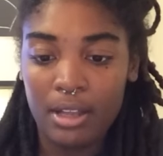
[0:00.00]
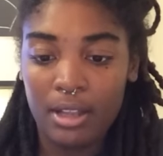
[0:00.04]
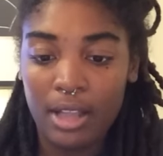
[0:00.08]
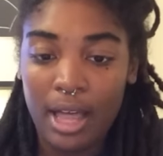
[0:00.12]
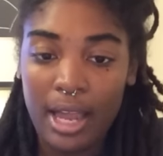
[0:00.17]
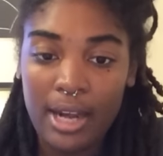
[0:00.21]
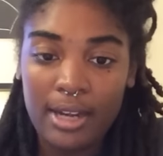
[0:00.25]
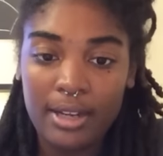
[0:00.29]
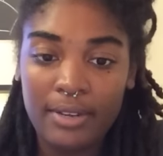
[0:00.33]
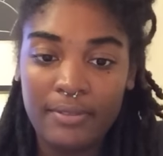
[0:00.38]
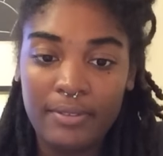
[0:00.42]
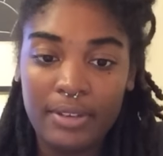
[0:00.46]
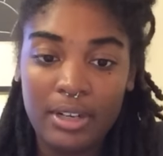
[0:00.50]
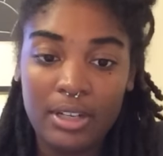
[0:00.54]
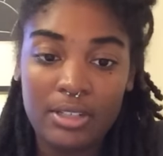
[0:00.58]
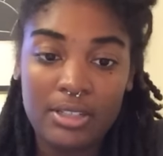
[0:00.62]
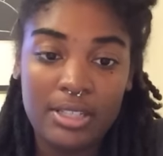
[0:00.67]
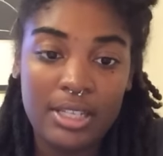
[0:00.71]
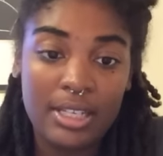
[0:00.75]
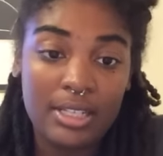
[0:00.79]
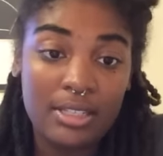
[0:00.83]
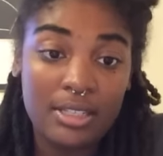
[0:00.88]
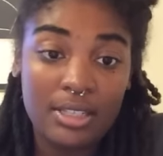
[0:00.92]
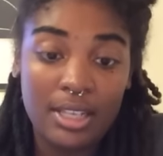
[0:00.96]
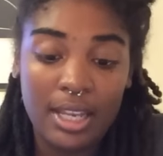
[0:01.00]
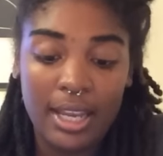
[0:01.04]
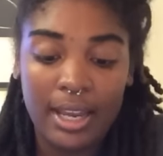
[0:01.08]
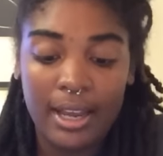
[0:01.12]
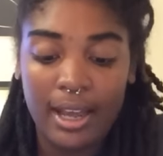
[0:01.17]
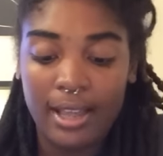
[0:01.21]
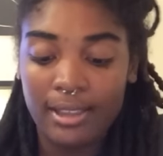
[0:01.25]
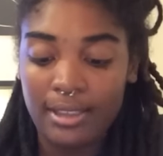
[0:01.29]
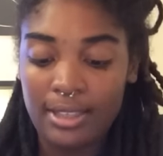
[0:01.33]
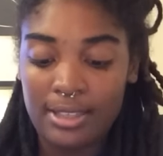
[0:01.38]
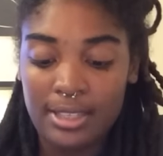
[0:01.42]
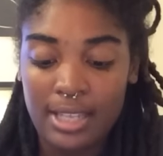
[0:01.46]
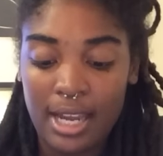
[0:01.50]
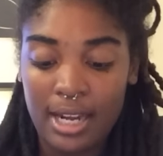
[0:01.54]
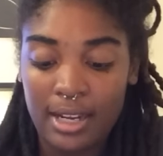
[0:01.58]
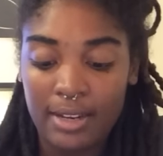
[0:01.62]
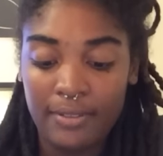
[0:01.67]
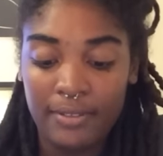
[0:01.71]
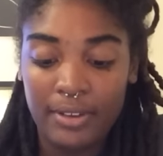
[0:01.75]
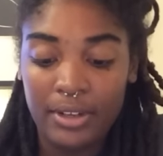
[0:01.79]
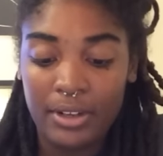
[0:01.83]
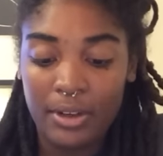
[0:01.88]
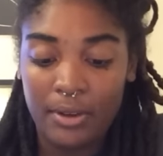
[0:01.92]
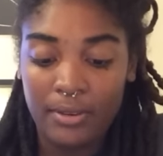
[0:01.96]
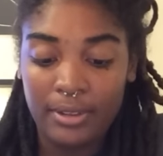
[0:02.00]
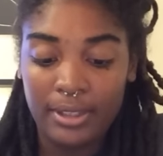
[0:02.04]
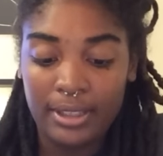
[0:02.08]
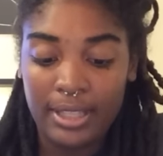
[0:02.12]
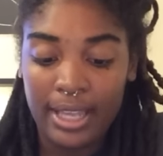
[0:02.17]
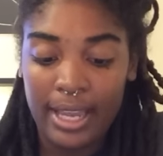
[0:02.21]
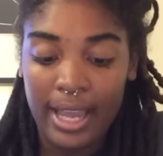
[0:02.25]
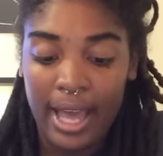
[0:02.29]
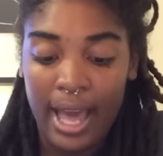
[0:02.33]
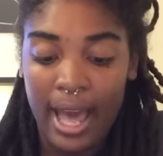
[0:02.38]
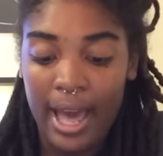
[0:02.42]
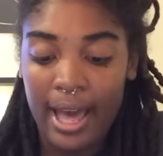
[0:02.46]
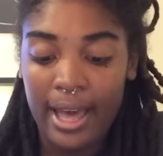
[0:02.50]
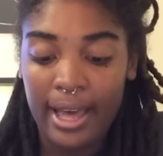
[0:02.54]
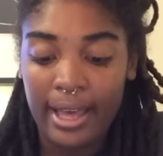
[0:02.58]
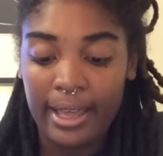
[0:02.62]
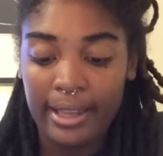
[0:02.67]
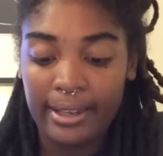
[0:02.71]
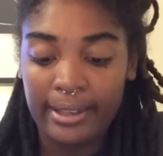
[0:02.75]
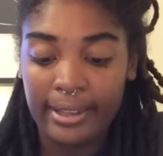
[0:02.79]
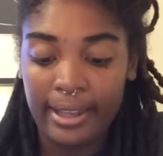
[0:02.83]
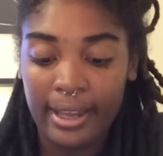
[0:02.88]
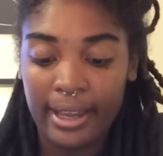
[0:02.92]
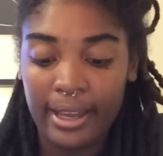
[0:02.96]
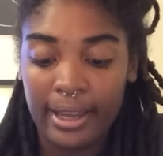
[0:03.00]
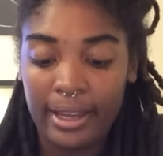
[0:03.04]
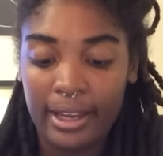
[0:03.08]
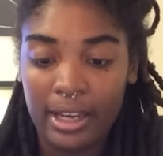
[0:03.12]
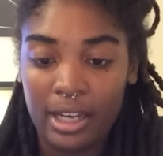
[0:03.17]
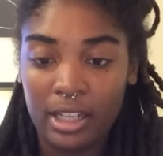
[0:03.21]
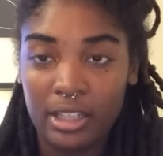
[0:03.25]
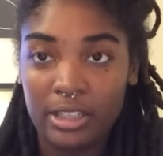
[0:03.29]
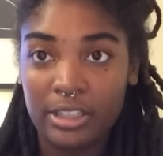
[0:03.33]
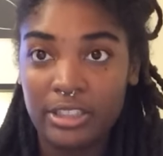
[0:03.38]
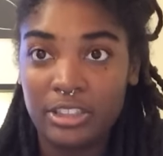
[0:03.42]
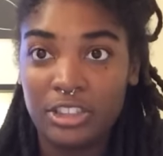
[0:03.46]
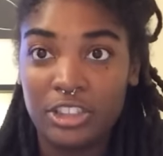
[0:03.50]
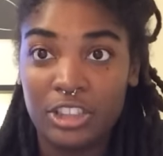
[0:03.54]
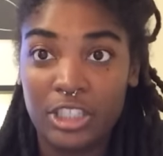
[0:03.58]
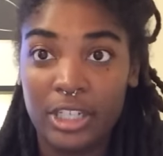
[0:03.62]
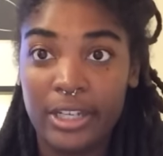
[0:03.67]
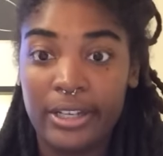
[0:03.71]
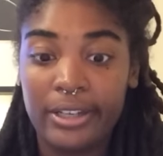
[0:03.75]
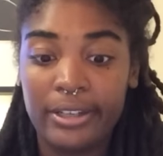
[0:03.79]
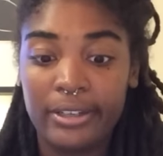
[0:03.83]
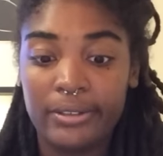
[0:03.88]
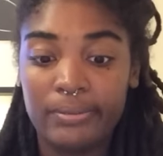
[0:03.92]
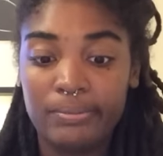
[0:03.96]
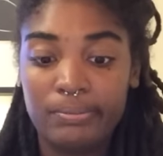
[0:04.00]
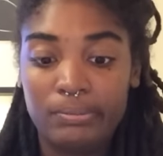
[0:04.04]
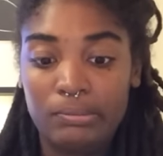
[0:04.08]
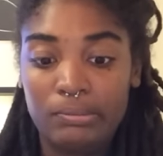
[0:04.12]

I didn't even see until I got this, I didn't even know that they had like a legit